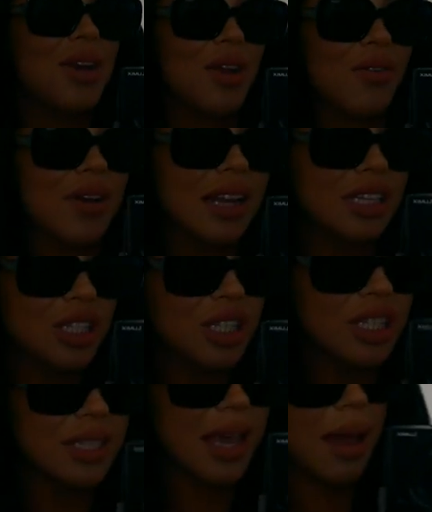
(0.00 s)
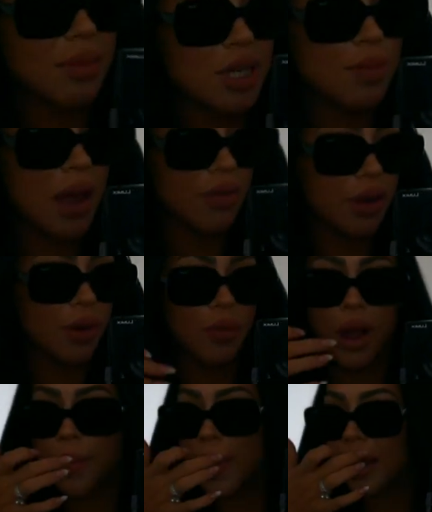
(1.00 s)
Not really. She just came to my
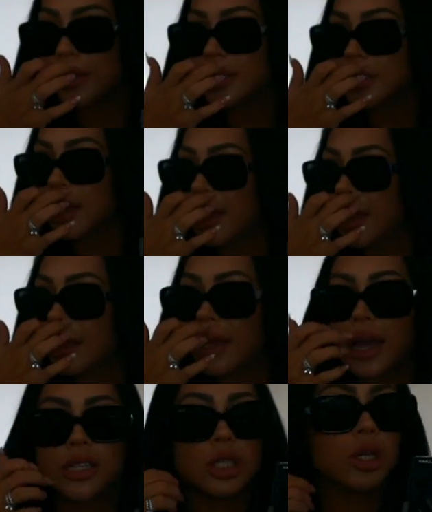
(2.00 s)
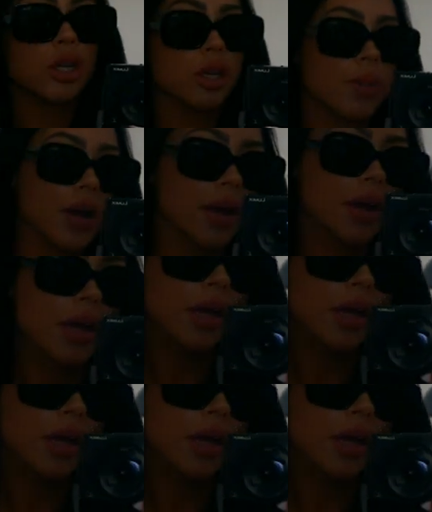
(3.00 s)
room. We're about to catch an Uber